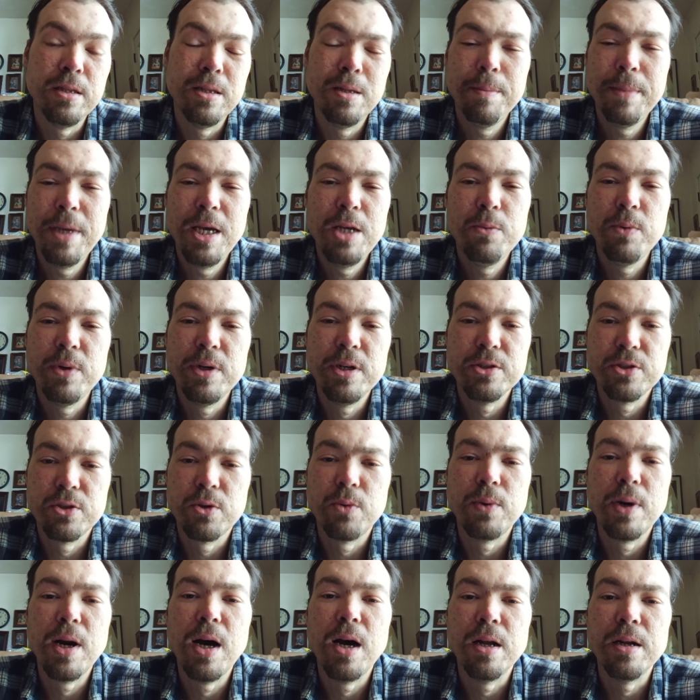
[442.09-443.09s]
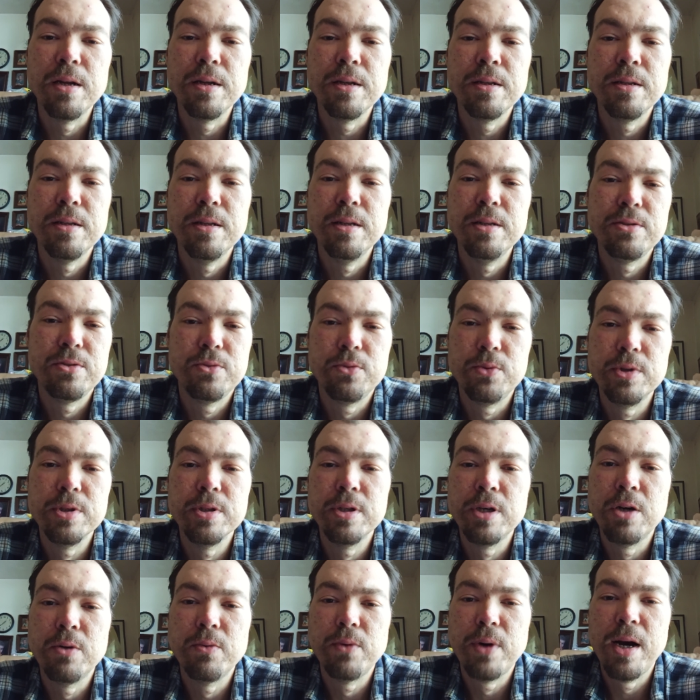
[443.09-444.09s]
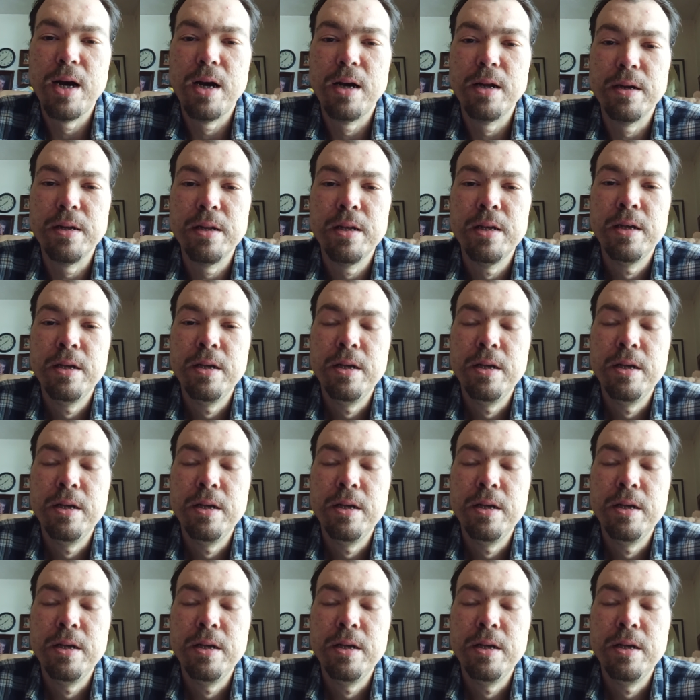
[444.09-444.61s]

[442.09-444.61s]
The main one is Iran. It's really Iran.